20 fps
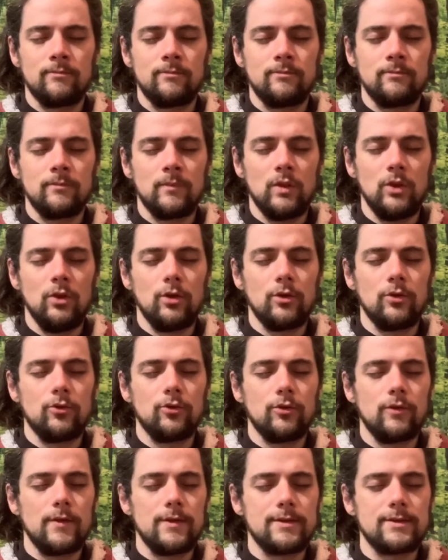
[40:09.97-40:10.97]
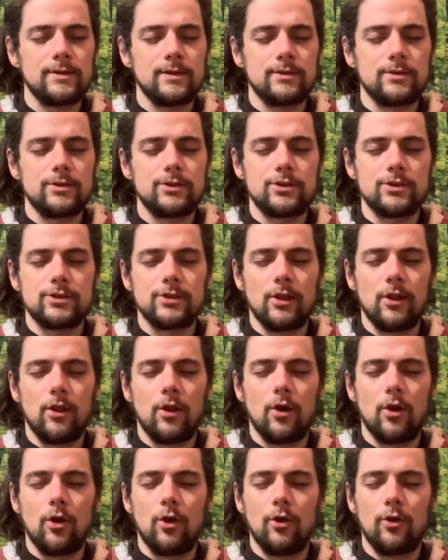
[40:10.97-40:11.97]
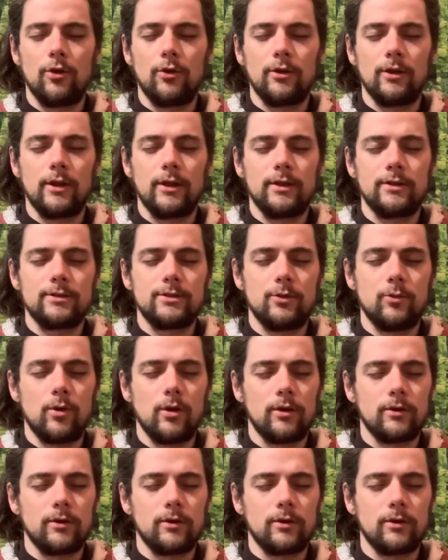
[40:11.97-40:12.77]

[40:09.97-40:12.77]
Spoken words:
You can do this as slowly as you want.